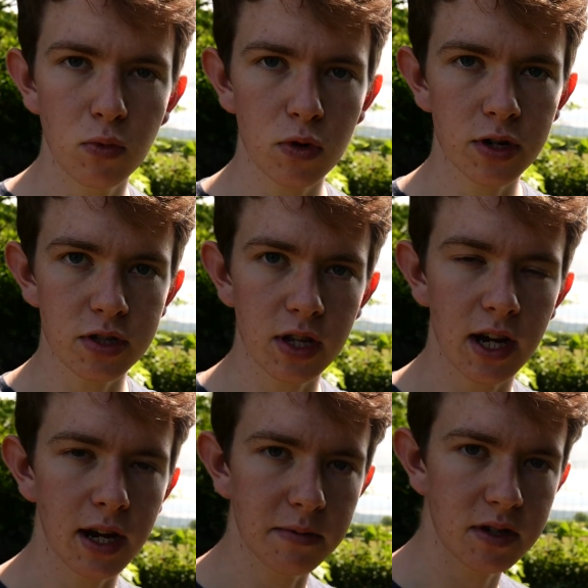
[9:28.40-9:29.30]
more good than
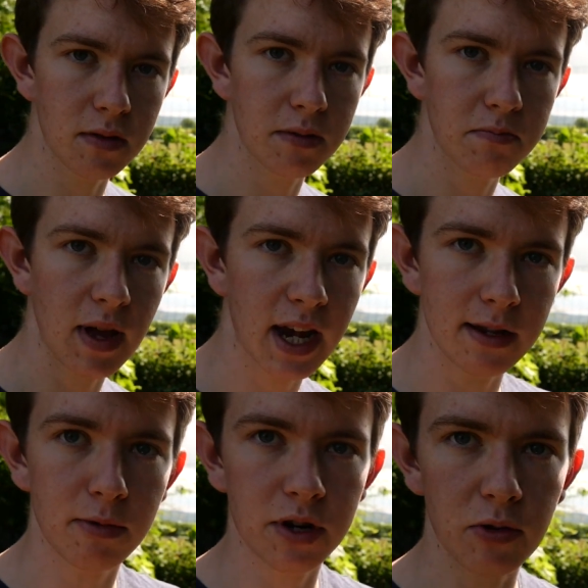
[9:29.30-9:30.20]
harm to
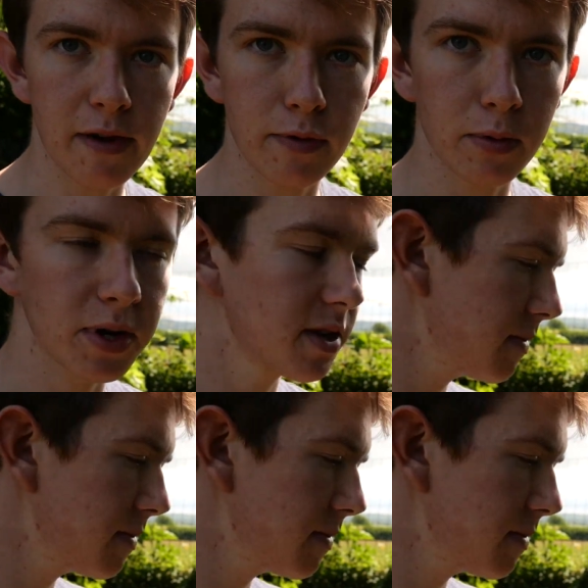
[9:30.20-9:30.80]
anyone or everyone.